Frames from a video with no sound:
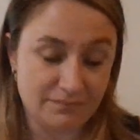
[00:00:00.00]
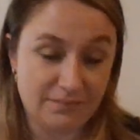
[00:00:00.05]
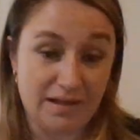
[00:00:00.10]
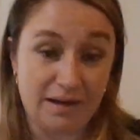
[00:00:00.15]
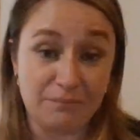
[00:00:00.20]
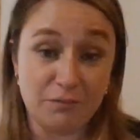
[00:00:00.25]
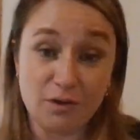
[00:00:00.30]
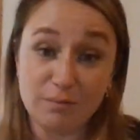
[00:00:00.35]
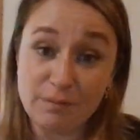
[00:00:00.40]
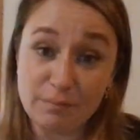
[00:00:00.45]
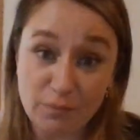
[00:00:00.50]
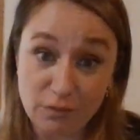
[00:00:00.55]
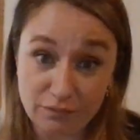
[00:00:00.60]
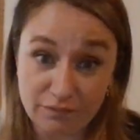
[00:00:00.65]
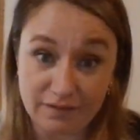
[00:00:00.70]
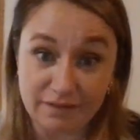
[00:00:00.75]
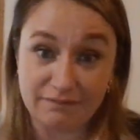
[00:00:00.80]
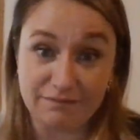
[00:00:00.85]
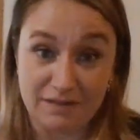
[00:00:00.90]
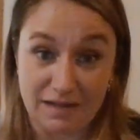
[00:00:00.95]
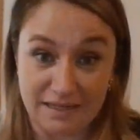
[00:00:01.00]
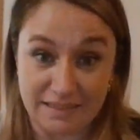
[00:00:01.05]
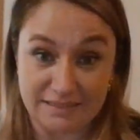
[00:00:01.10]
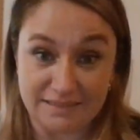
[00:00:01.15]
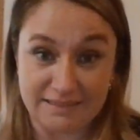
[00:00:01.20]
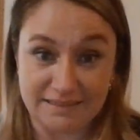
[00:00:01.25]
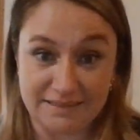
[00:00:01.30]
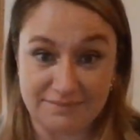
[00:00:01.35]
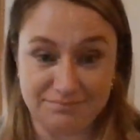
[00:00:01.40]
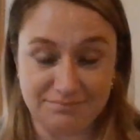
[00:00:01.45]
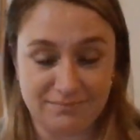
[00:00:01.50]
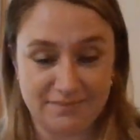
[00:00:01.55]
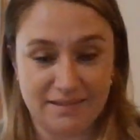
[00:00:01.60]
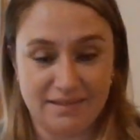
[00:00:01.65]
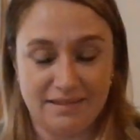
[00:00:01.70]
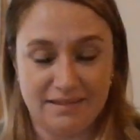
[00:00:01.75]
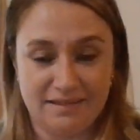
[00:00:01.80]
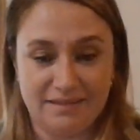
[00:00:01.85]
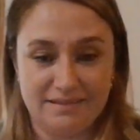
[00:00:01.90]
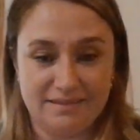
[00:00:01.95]
that I'm going to be moving finally.
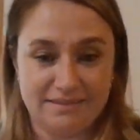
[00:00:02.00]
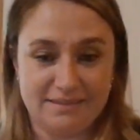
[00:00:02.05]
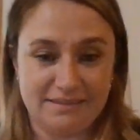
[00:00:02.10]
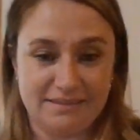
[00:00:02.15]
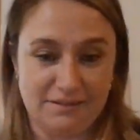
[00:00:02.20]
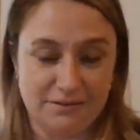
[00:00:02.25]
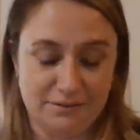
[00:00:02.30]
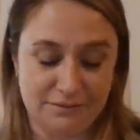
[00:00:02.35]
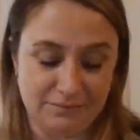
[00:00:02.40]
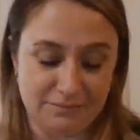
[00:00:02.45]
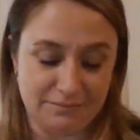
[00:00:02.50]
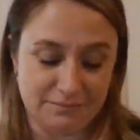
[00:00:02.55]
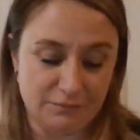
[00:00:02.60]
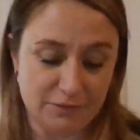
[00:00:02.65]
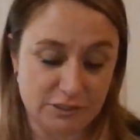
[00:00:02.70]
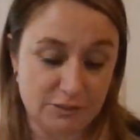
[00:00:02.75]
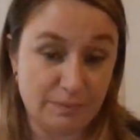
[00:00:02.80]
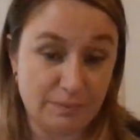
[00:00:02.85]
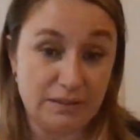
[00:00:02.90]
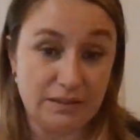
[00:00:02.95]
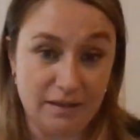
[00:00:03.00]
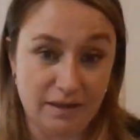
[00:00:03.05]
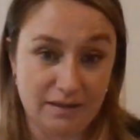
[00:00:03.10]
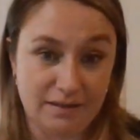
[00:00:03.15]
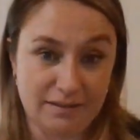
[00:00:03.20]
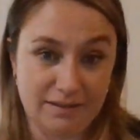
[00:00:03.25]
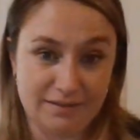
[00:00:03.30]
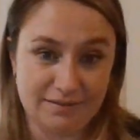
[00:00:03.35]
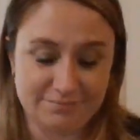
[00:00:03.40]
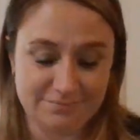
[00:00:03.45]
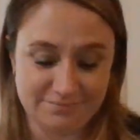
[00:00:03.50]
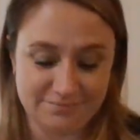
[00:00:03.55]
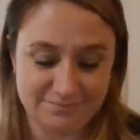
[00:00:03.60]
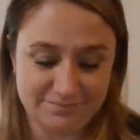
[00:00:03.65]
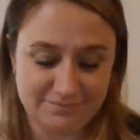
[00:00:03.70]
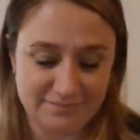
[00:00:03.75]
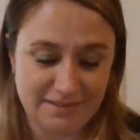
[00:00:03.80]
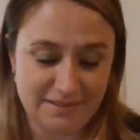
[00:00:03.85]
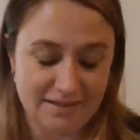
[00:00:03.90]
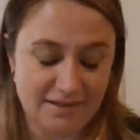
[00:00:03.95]
So wish me luck.
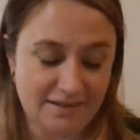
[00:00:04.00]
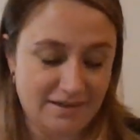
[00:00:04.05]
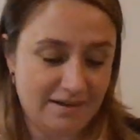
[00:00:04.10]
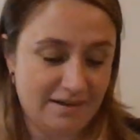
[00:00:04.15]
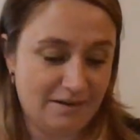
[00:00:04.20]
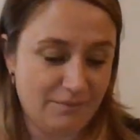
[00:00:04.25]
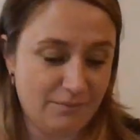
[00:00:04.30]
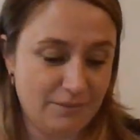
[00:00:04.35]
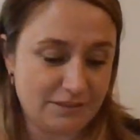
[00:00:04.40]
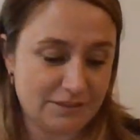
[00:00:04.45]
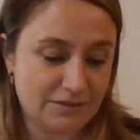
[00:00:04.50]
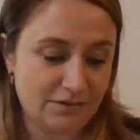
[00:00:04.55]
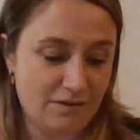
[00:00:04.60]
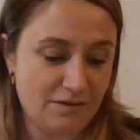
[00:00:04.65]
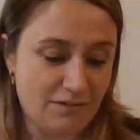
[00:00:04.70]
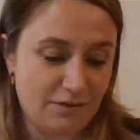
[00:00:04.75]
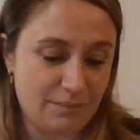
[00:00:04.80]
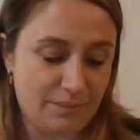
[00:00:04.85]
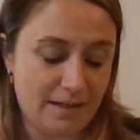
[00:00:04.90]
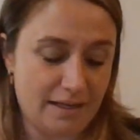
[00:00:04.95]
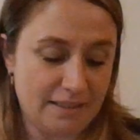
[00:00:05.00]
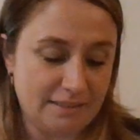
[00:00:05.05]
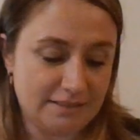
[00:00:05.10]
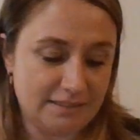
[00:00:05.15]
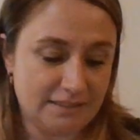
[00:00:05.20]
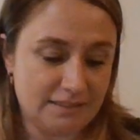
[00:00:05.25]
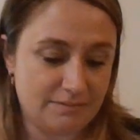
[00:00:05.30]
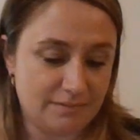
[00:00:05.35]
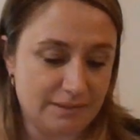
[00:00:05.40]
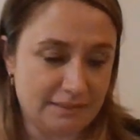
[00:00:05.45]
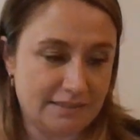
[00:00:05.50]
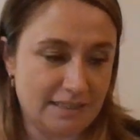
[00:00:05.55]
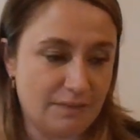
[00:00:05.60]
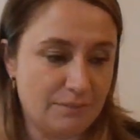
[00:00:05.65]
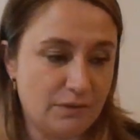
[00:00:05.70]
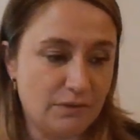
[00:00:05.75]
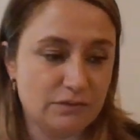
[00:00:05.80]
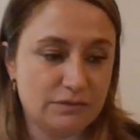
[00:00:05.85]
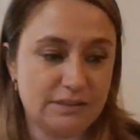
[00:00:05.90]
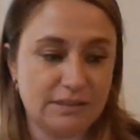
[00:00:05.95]
All right, what's going on for Pisces, please?
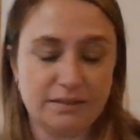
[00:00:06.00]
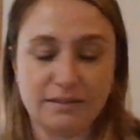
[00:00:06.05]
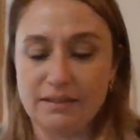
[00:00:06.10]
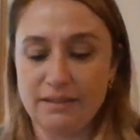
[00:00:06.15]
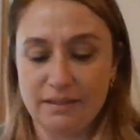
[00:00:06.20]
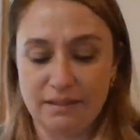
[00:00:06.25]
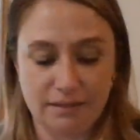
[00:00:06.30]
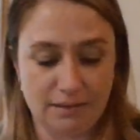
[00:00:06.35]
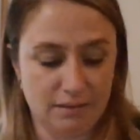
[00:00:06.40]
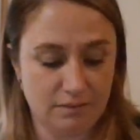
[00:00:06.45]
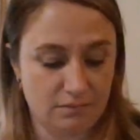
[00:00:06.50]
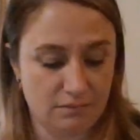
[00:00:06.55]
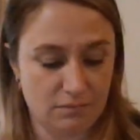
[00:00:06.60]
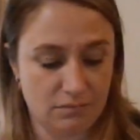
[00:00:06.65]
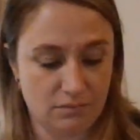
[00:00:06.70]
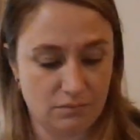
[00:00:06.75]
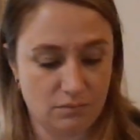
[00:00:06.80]
I'm using the